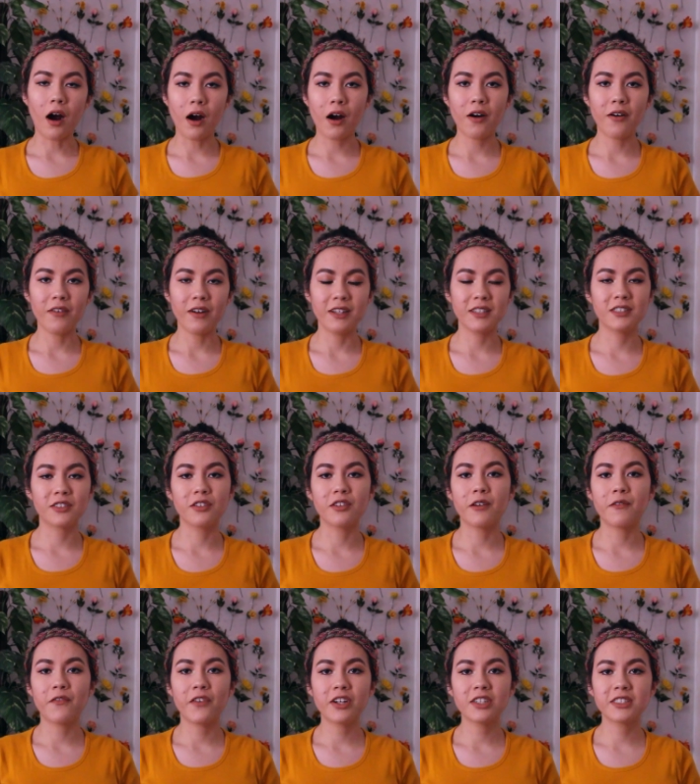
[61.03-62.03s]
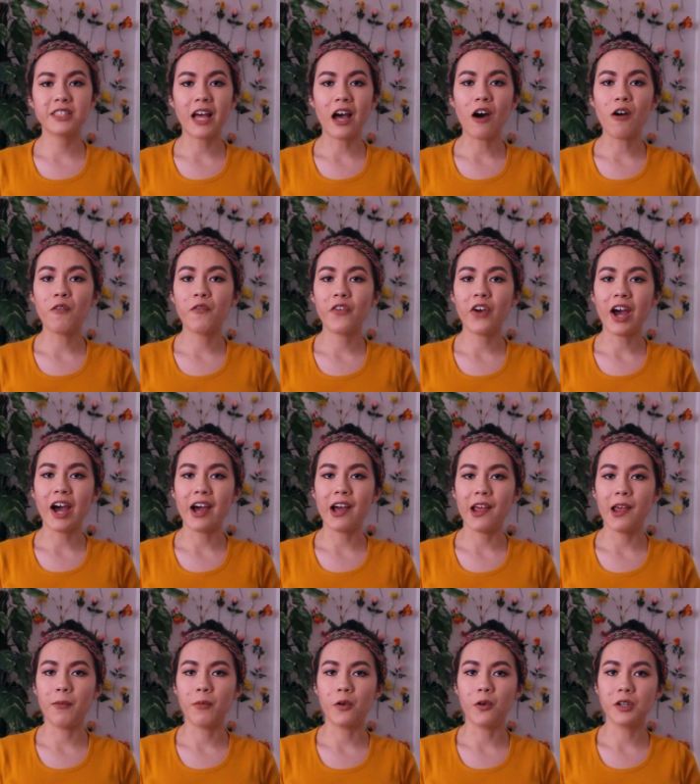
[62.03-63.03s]
Alright, so the first outfit
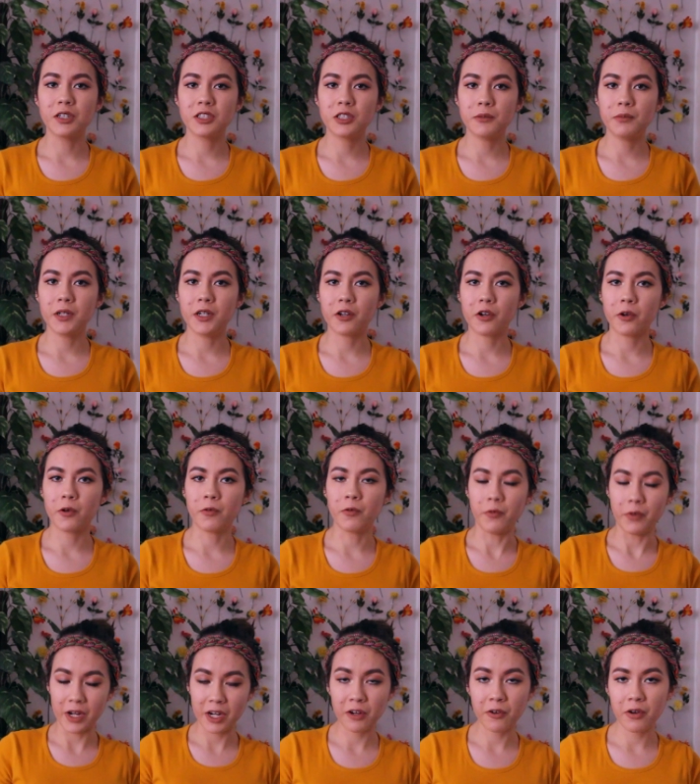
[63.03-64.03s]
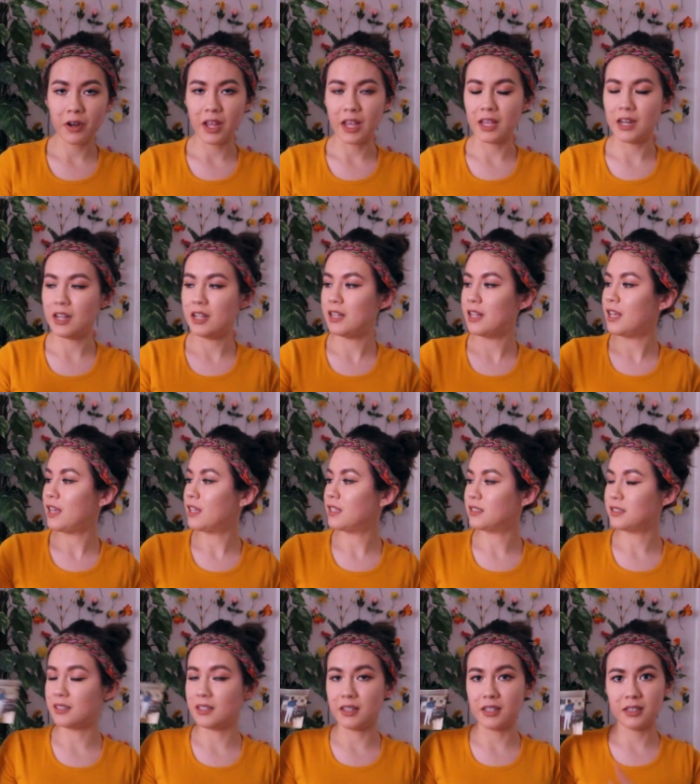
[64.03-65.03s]
I am going to be recreating
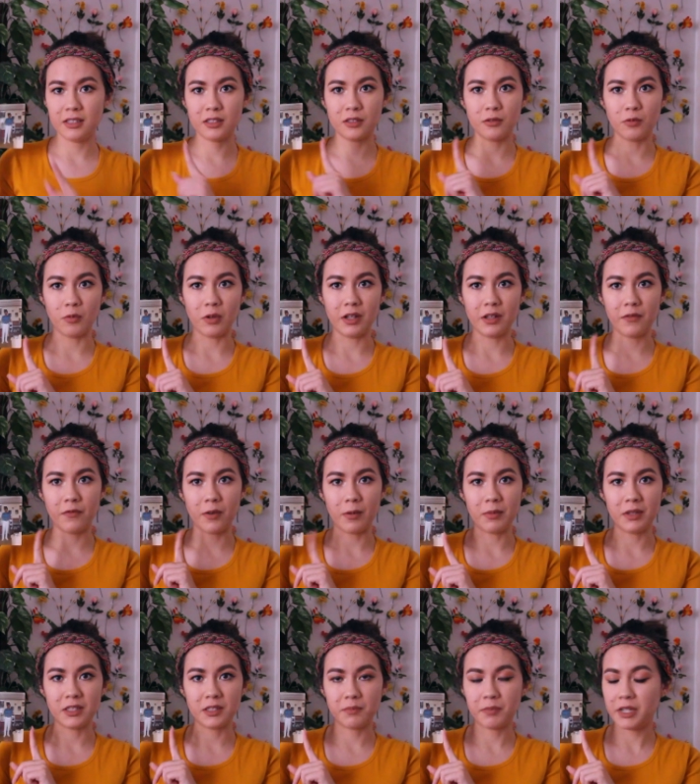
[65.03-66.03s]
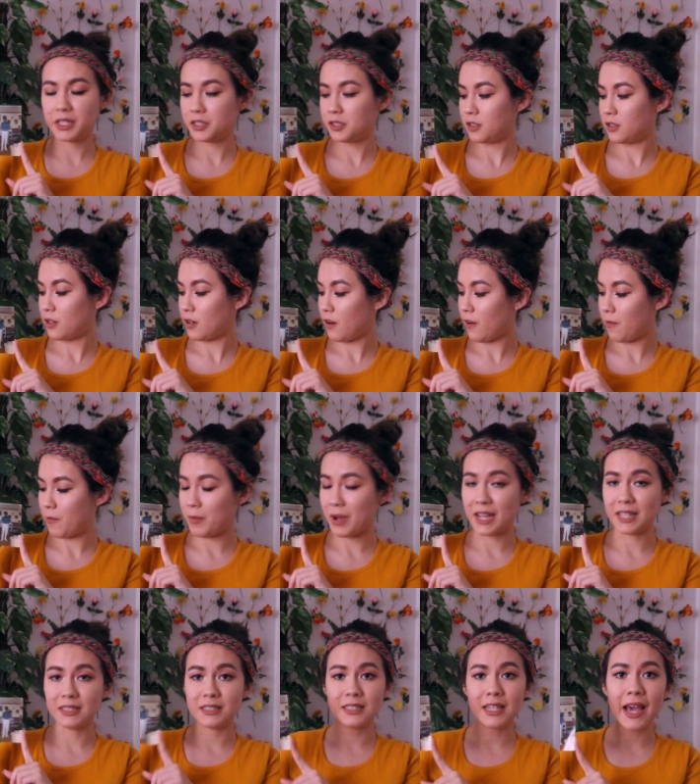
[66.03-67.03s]
is this one from this picture of
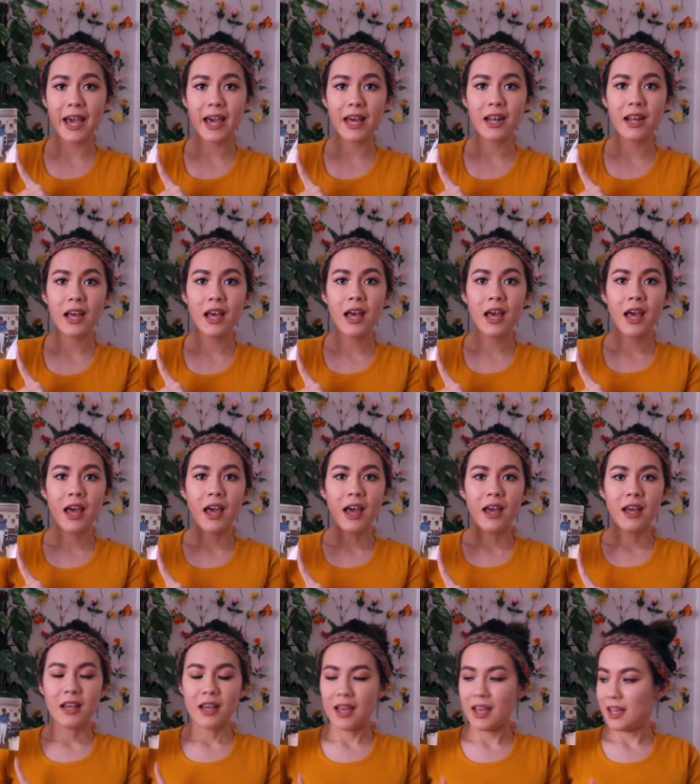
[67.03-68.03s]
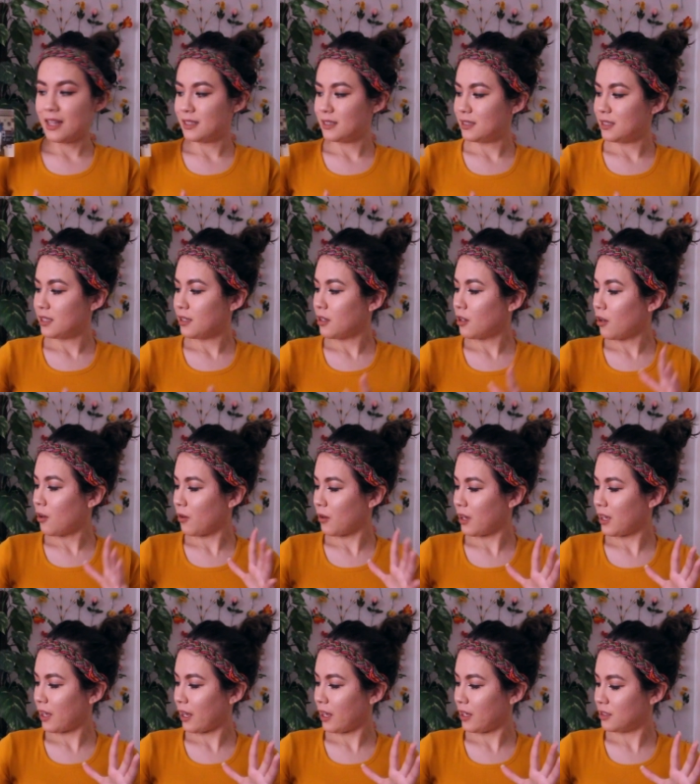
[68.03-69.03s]
my dad. And
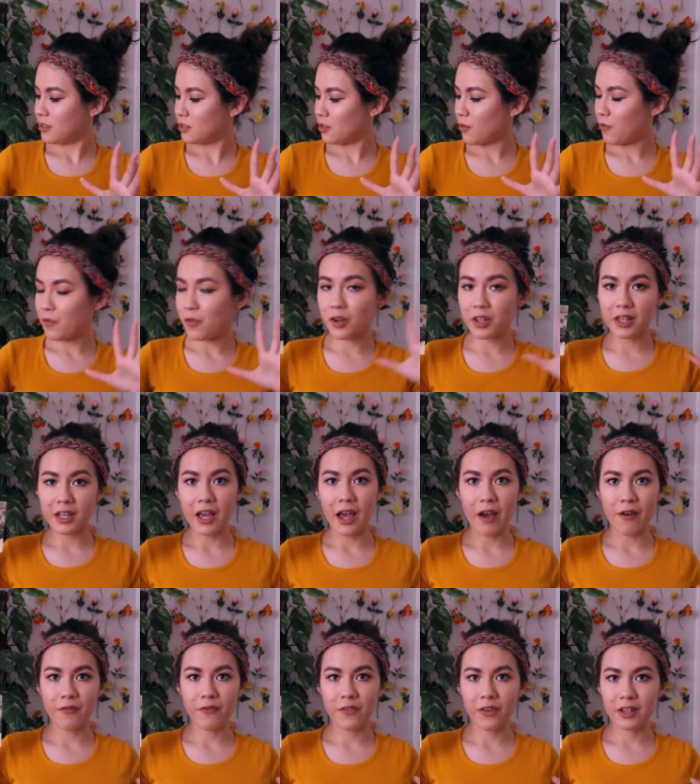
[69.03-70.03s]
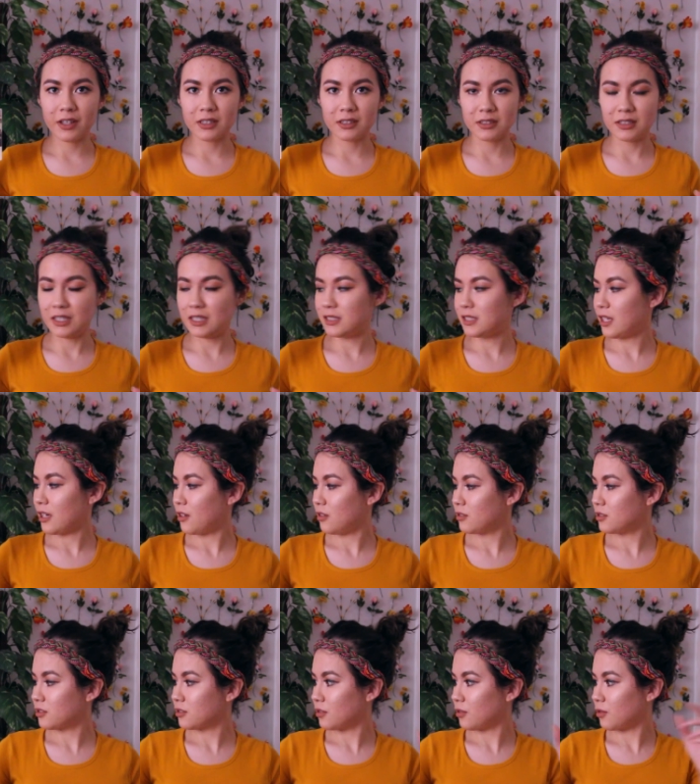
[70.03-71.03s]
okay, so for the outfit
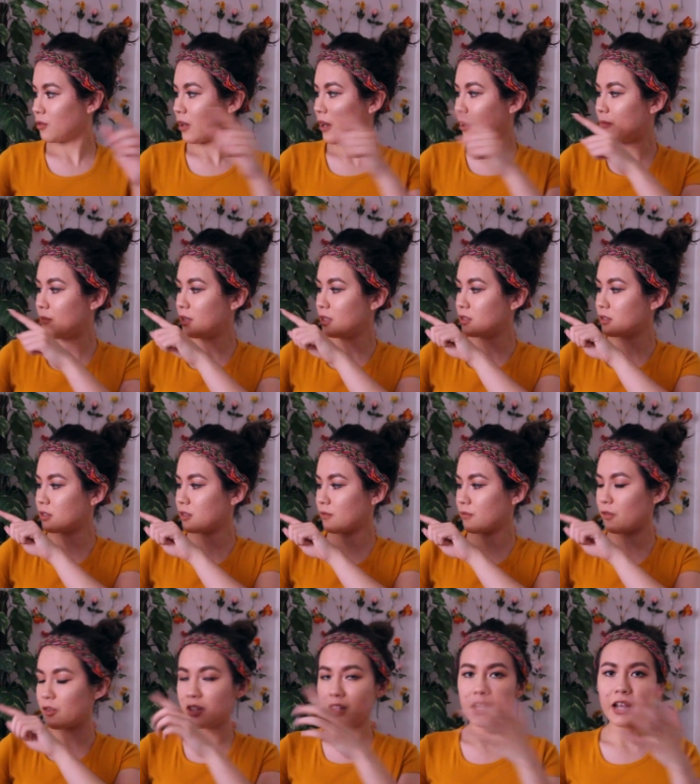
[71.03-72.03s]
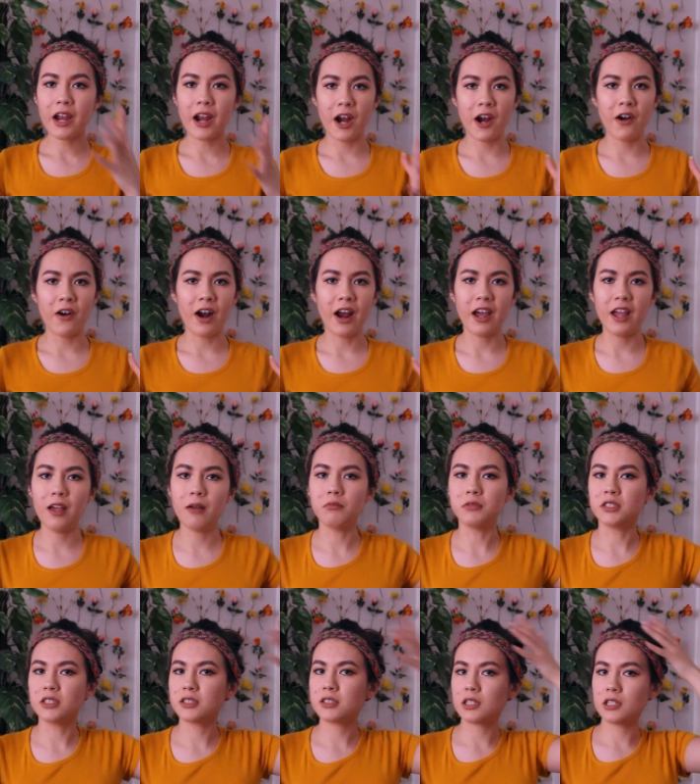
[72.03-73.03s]
detail, so I'm gonna, for the hair, I
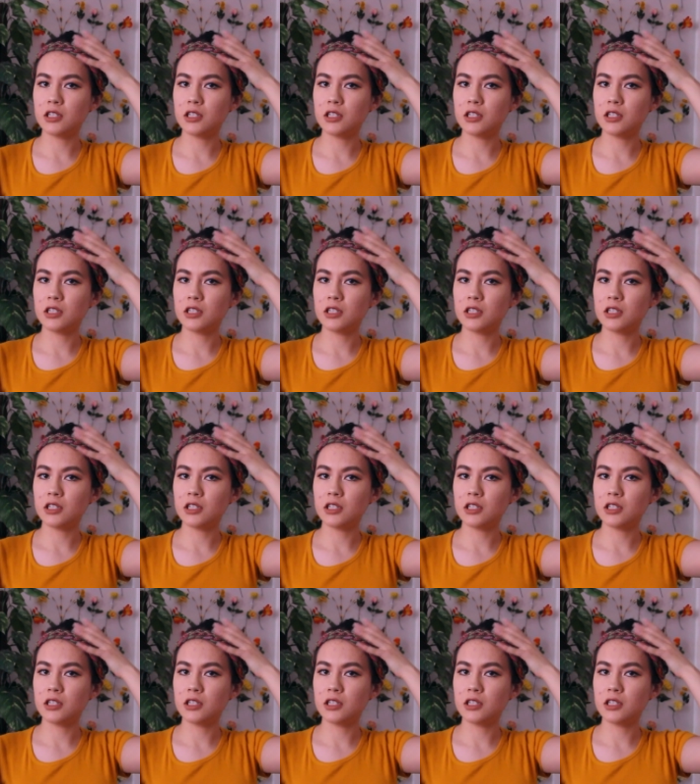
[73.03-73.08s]
am just